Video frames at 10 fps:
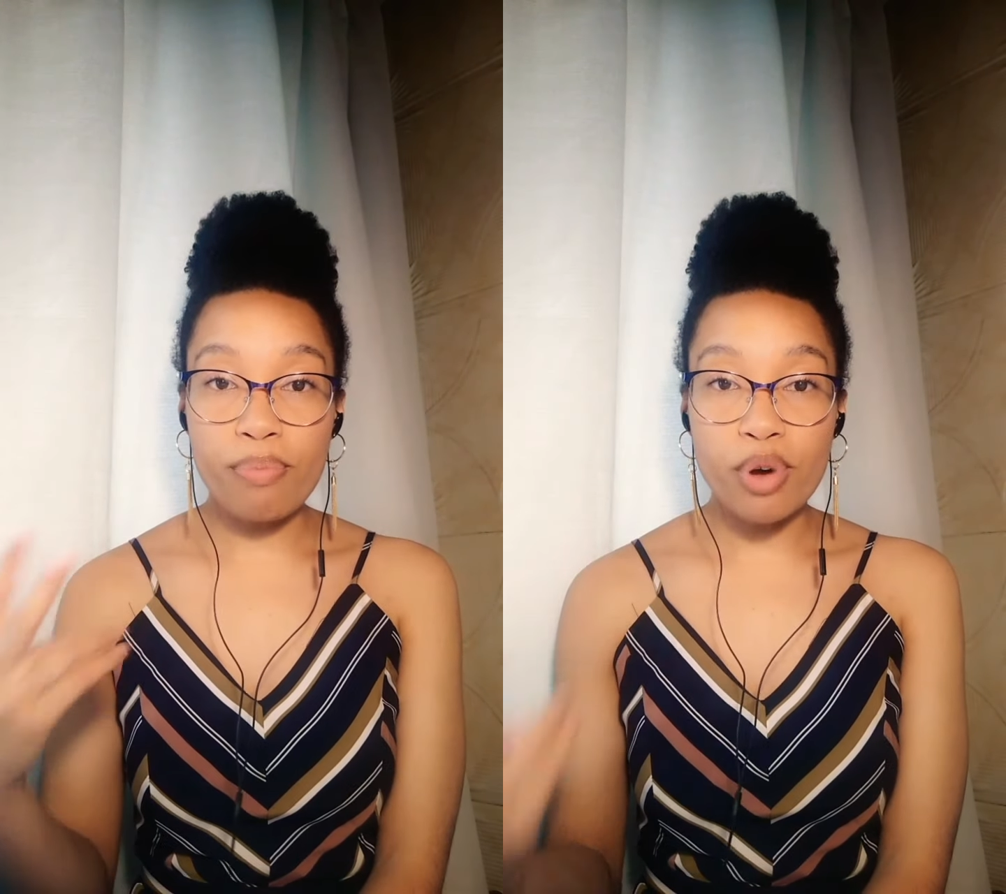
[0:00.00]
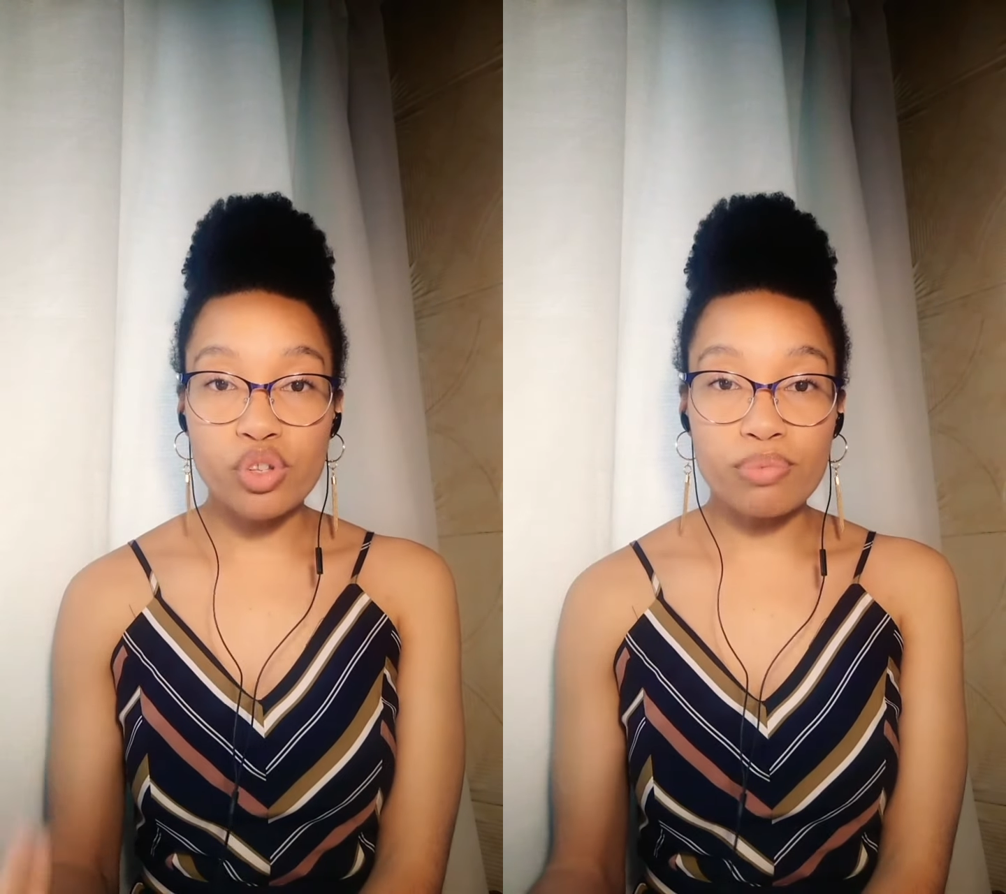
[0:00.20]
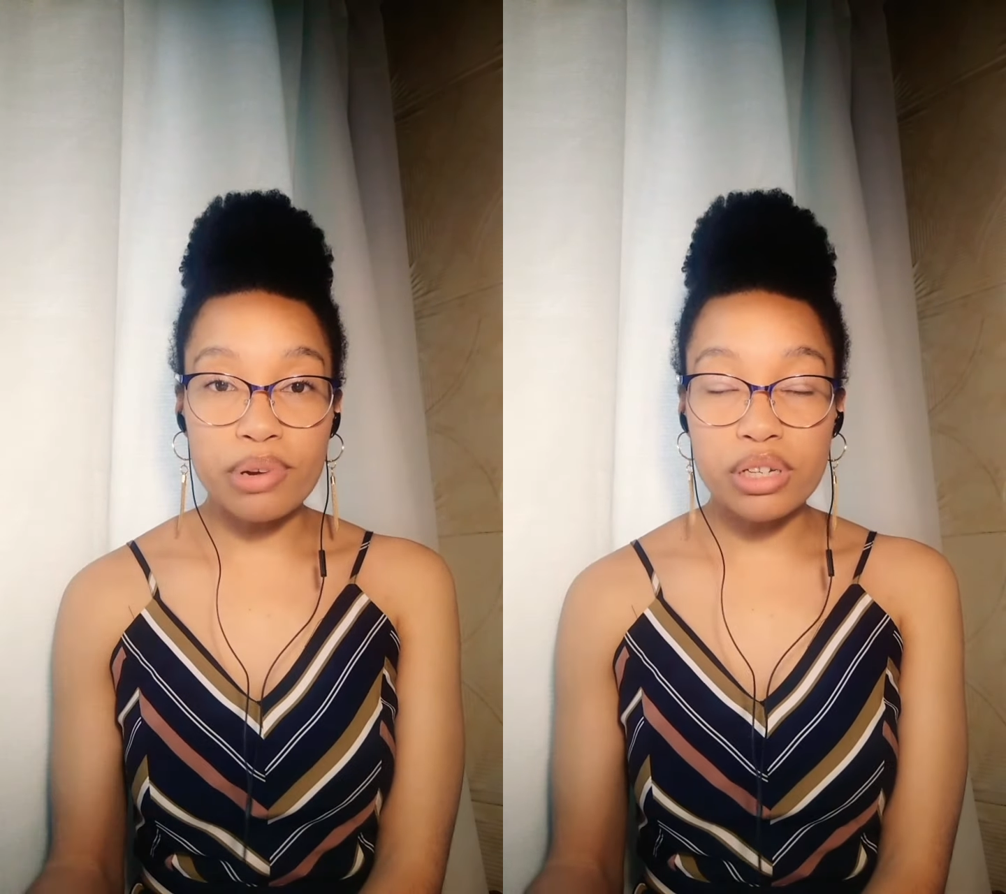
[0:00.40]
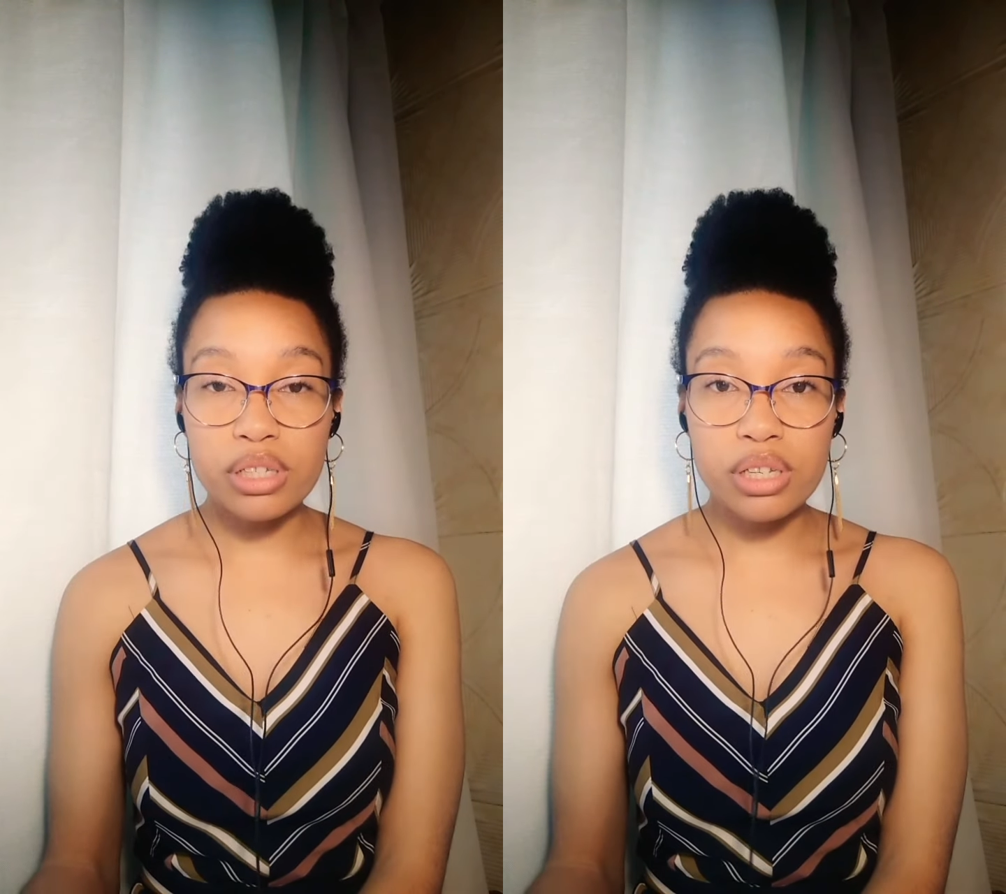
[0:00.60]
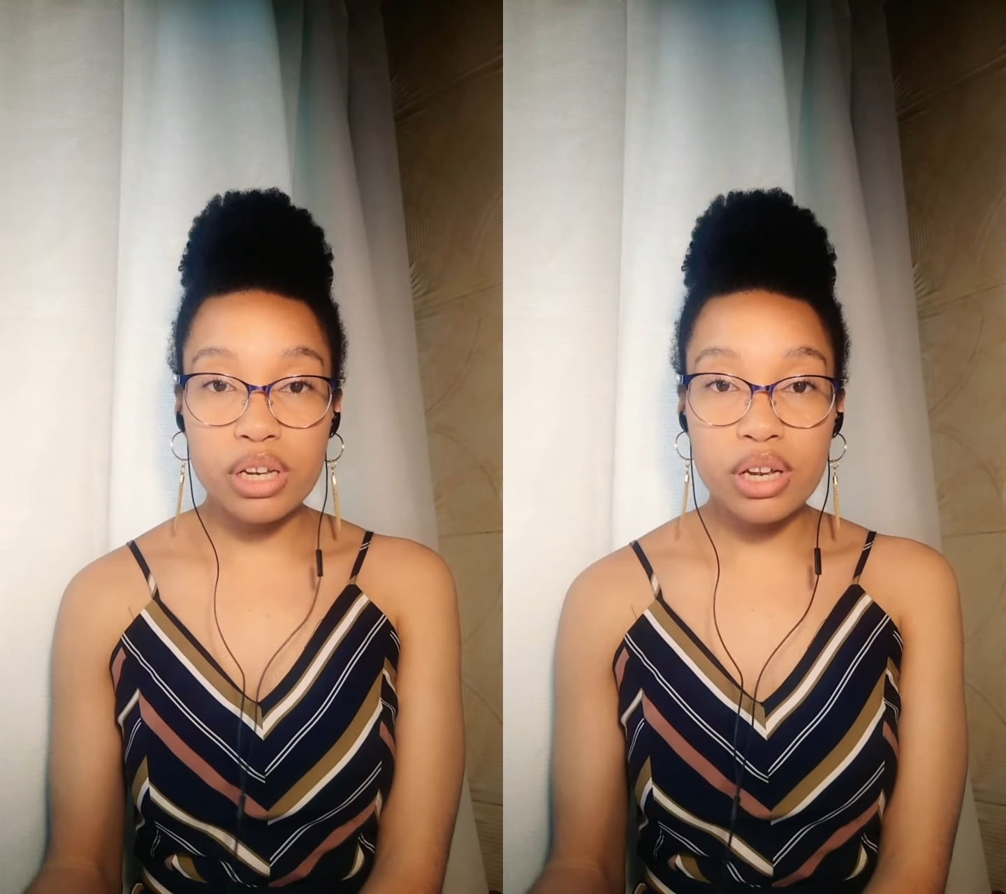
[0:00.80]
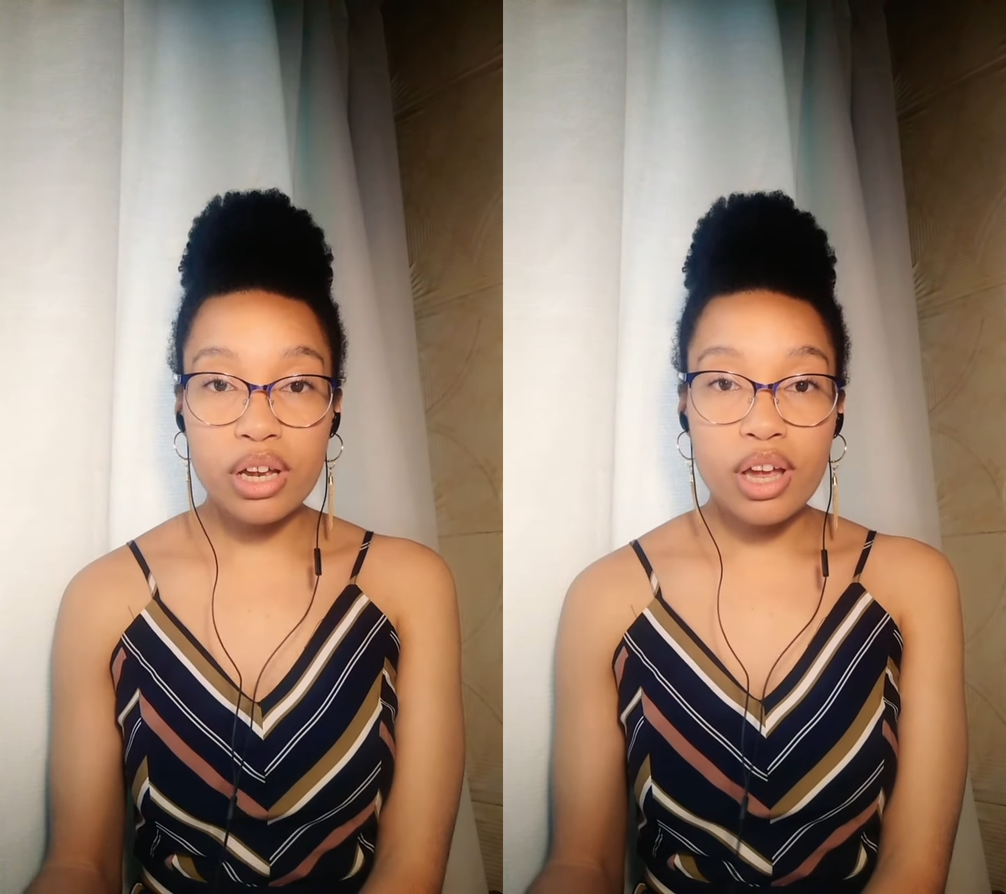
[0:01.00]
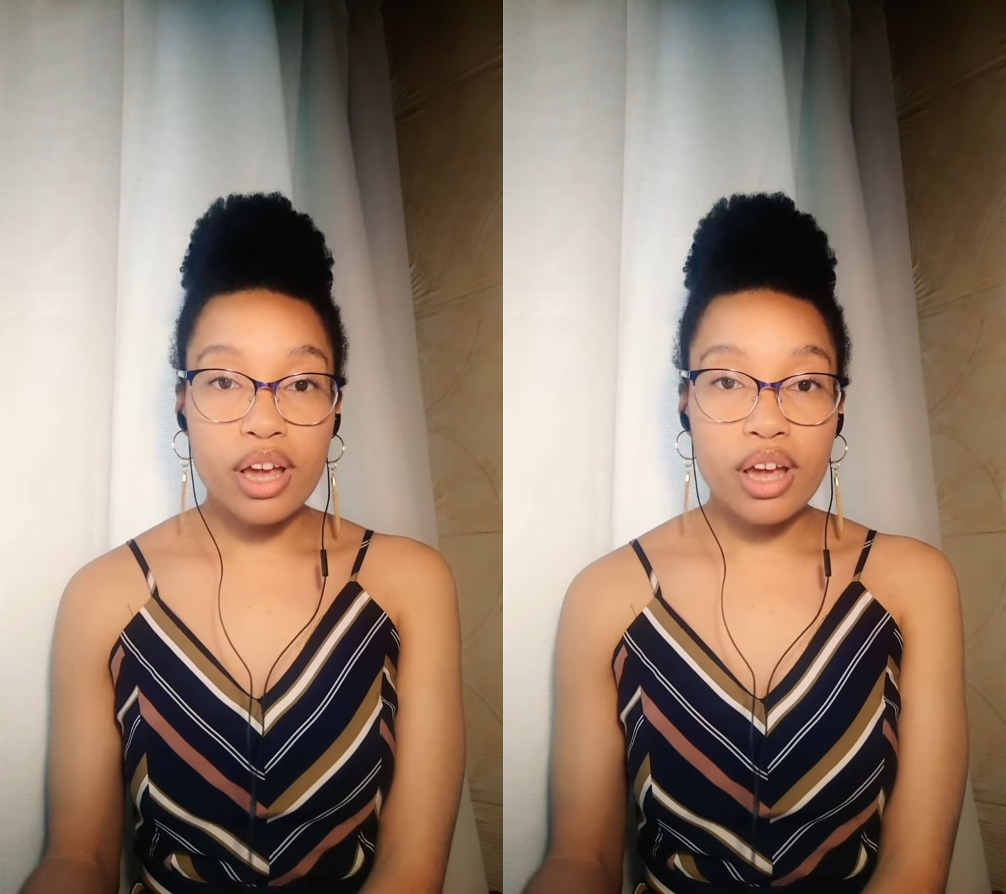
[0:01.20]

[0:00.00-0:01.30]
a possibility